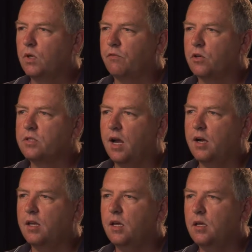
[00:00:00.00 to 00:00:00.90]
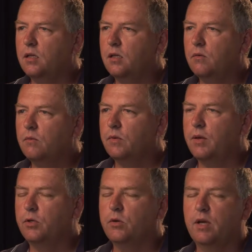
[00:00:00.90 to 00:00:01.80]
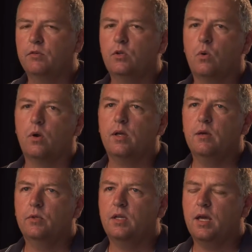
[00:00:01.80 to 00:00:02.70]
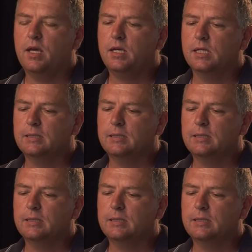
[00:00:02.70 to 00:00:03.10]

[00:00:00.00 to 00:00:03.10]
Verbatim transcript: I first hired in, when they would do inventory, it would take